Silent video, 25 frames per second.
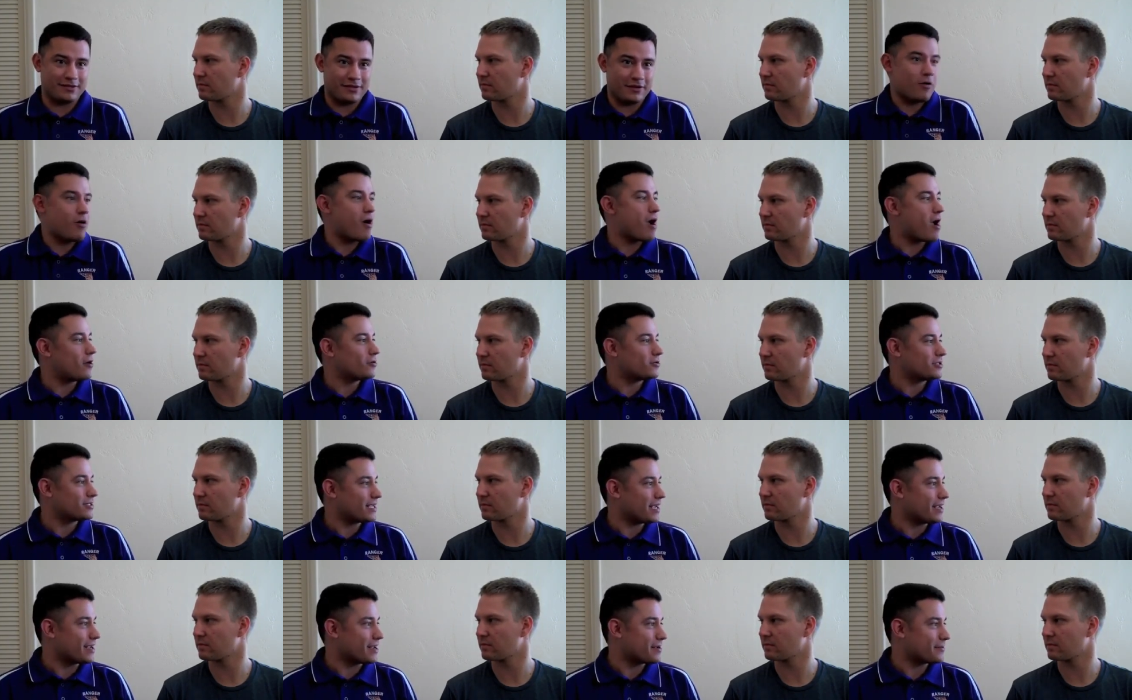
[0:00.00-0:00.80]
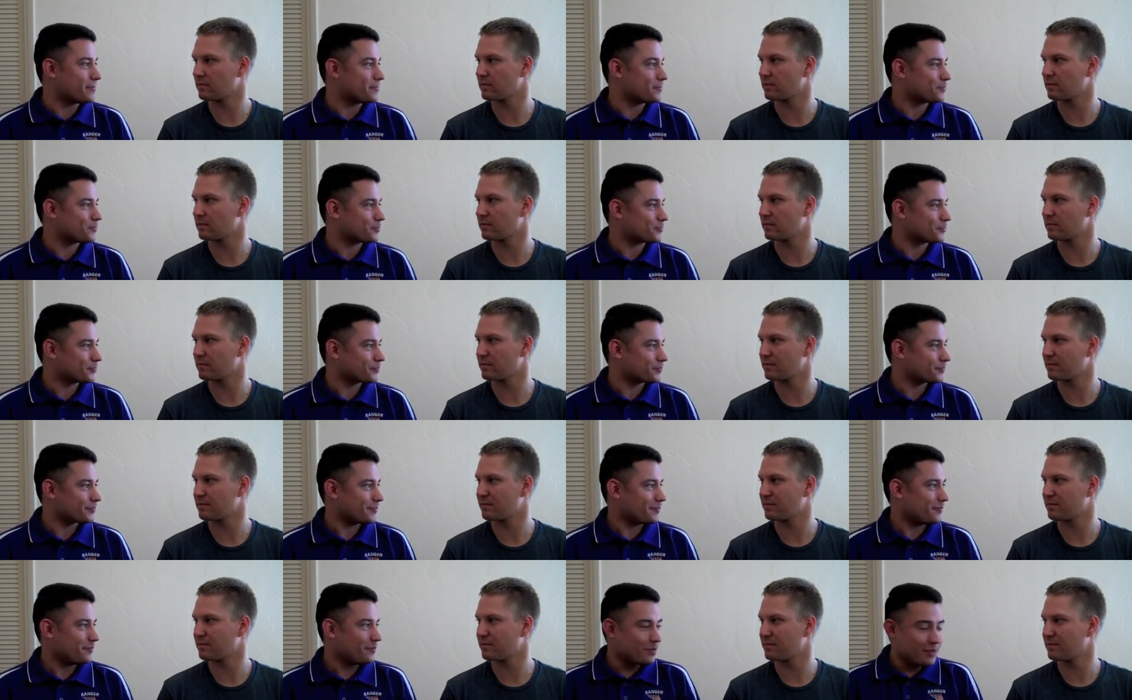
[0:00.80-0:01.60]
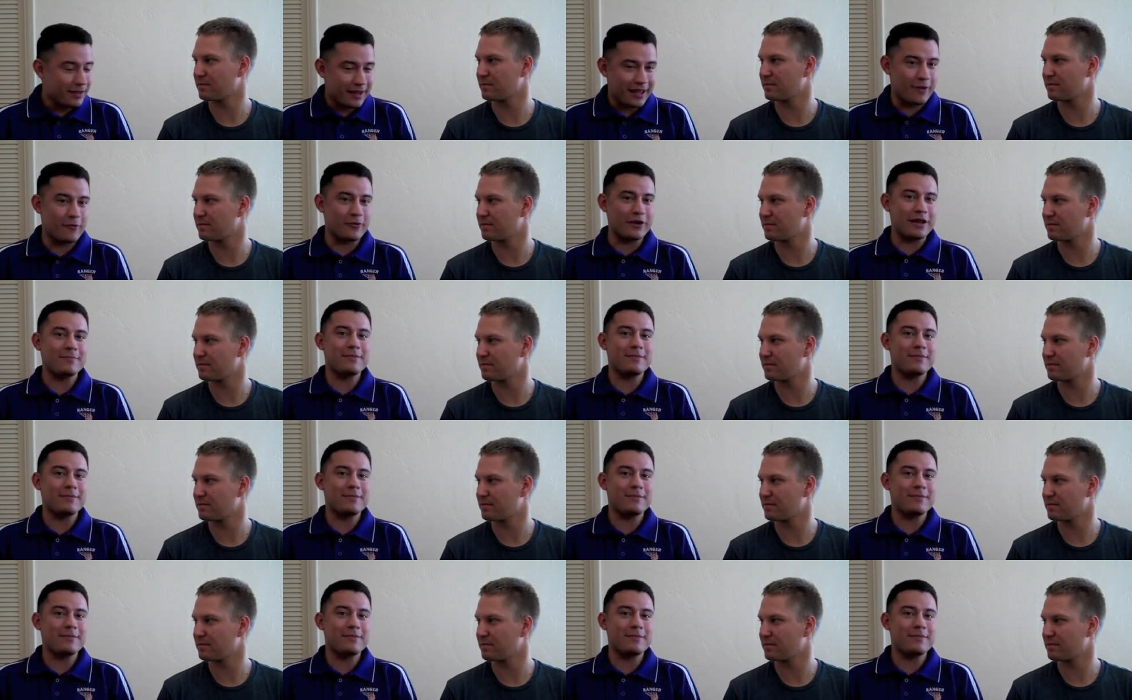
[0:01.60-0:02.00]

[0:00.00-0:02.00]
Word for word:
Speaker 1: they're Ohio State. And